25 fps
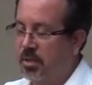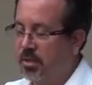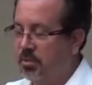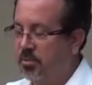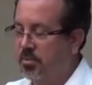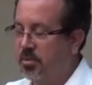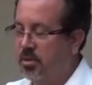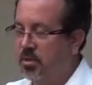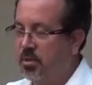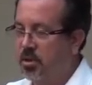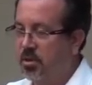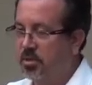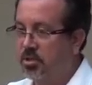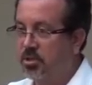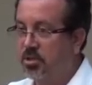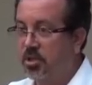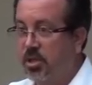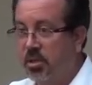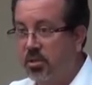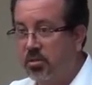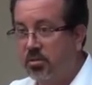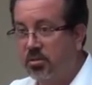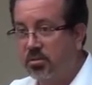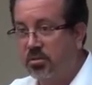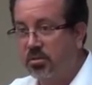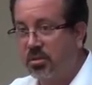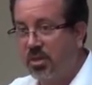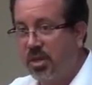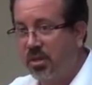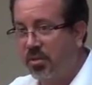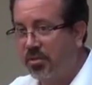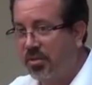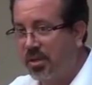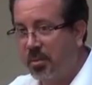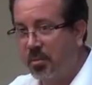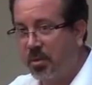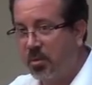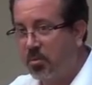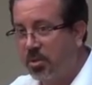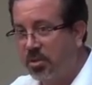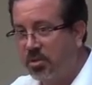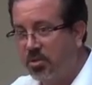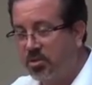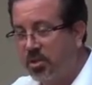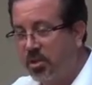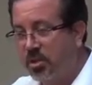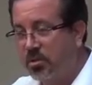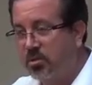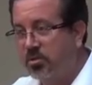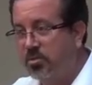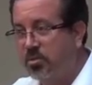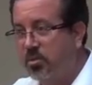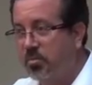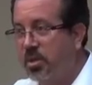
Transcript: something called shingles, and I don't think anybody wants shingles,